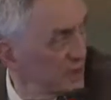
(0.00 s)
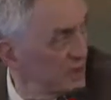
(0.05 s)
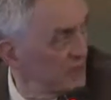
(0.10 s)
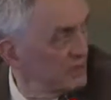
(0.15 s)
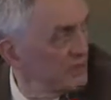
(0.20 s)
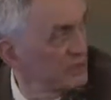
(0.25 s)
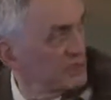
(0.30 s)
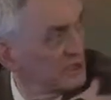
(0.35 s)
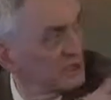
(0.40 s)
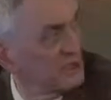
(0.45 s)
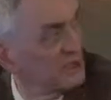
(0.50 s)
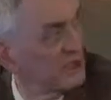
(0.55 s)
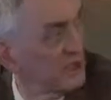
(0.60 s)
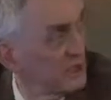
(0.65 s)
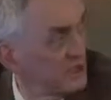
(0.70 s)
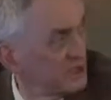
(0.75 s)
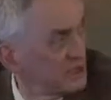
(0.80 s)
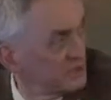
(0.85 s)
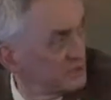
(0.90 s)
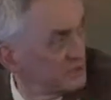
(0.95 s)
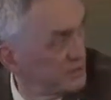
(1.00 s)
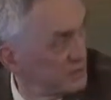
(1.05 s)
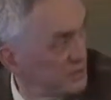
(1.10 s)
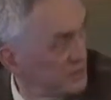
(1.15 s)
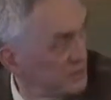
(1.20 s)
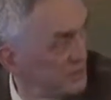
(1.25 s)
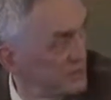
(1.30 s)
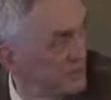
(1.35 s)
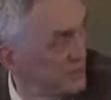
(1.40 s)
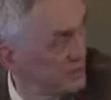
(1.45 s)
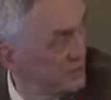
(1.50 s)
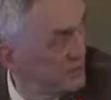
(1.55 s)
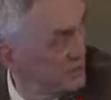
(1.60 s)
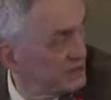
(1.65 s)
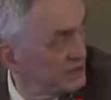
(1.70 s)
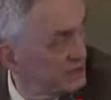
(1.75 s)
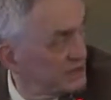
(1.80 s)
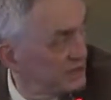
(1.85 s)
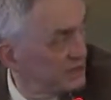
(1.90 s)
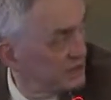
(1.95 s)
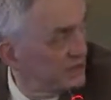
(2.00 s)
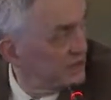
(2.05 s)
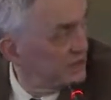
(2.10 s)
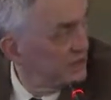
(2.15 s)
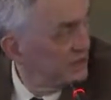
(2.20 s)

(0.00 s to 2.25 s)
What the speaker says: Keynesian, and this was presented.